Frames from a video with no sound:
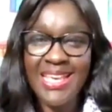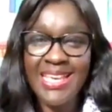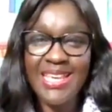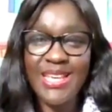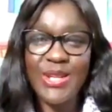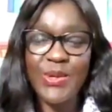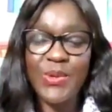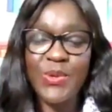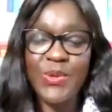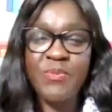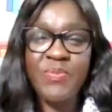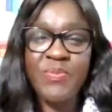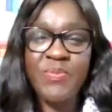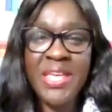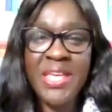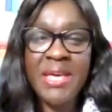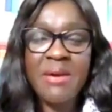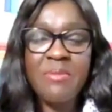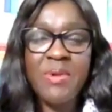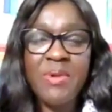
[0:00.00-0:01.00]

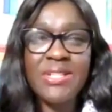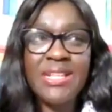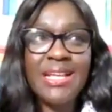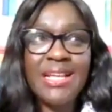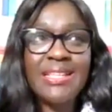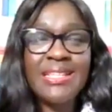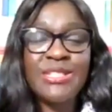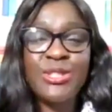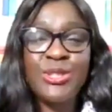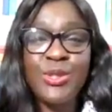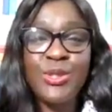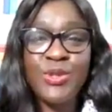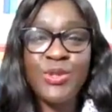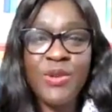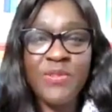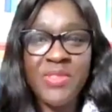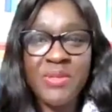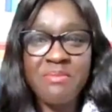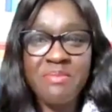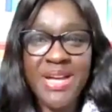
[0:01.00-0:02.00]
But the truth
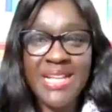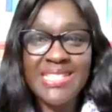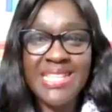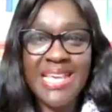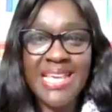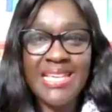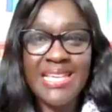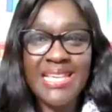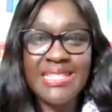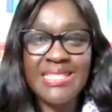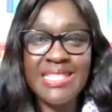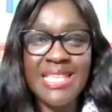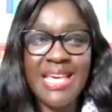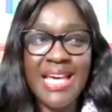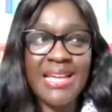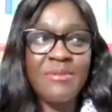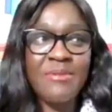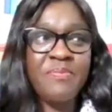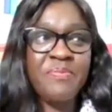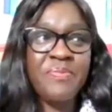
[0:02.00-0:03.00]
of the matter is
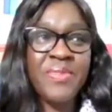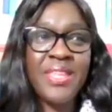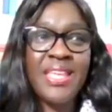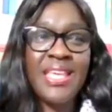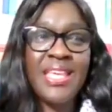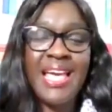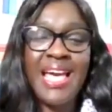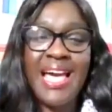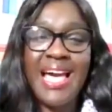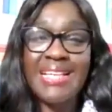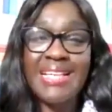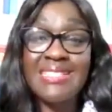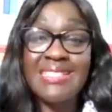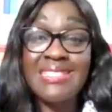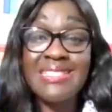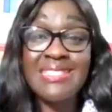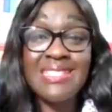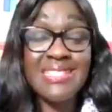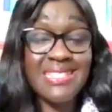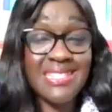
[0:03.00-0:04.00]
that as
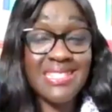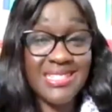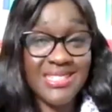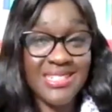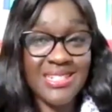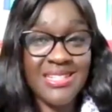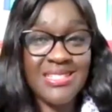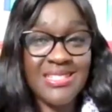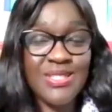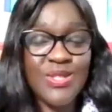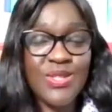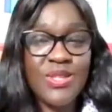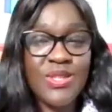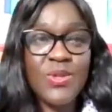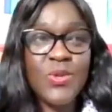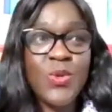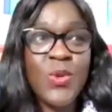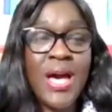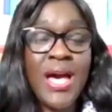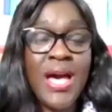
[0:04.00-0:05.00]
teenagers,
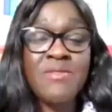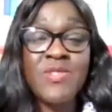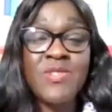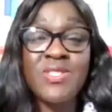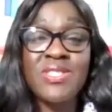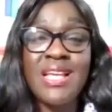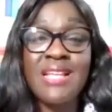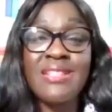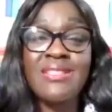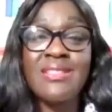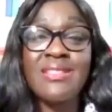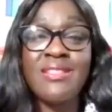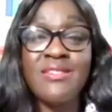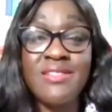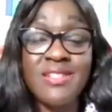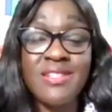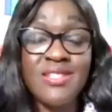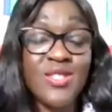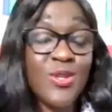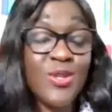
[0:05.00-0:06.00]
you have to start learning.